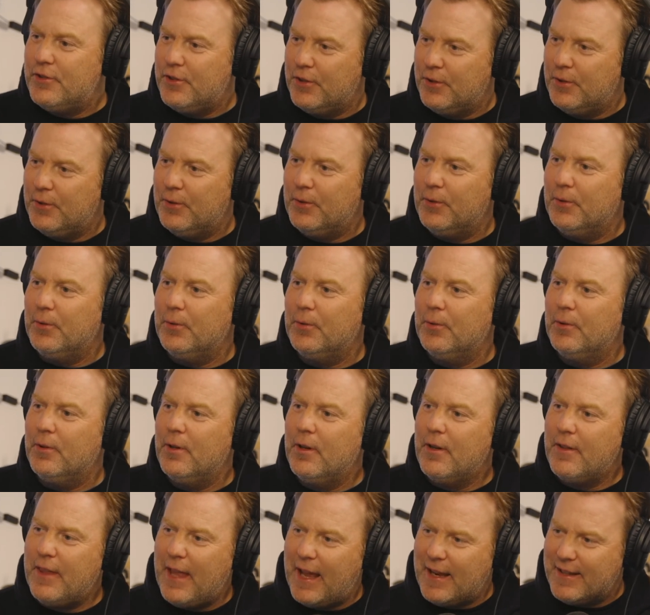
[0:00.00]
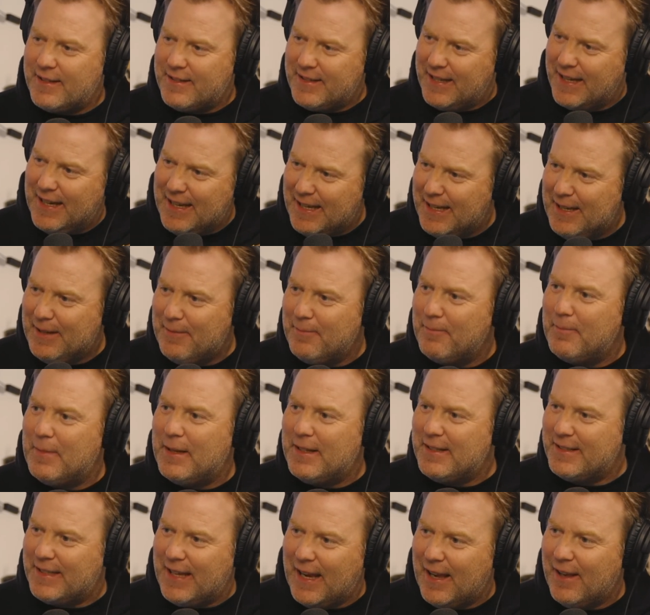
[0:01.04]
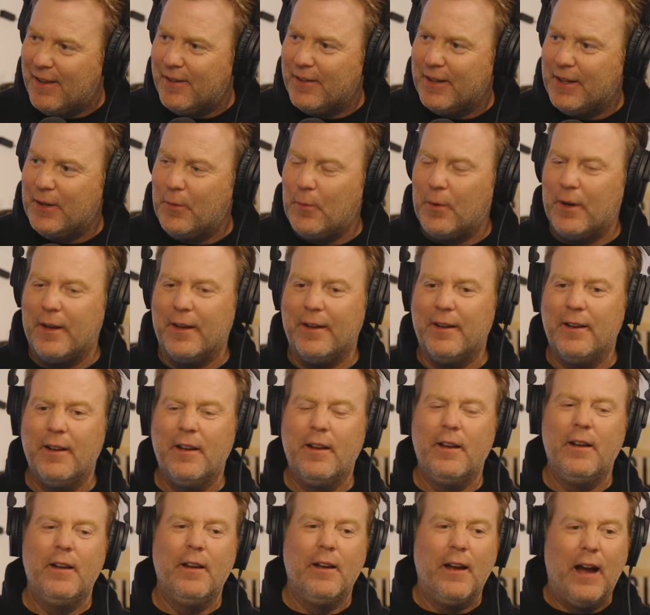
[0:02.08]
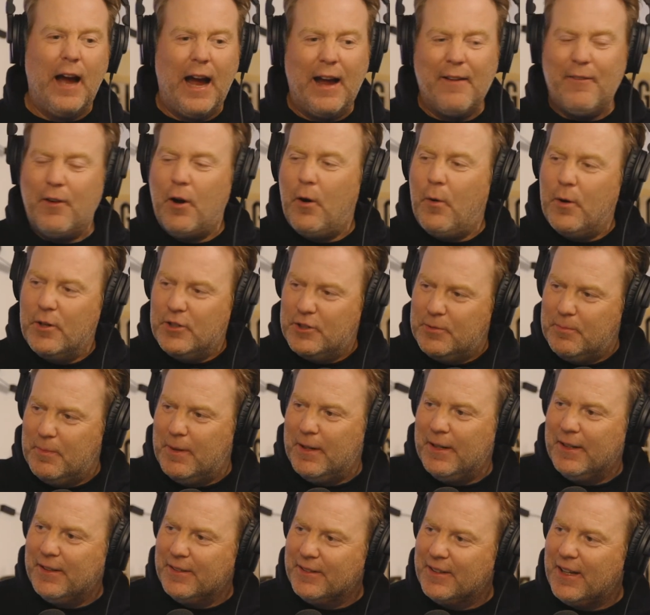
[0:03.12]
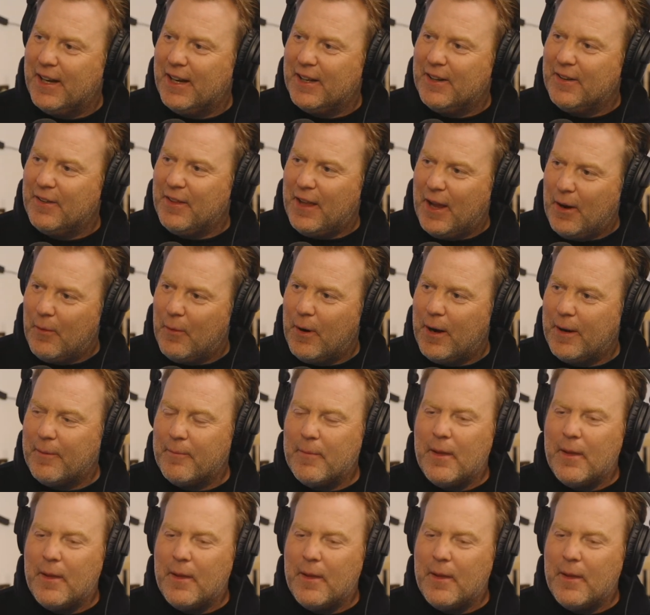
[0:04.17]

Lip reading: to that team mentality when I've always been kind of that way.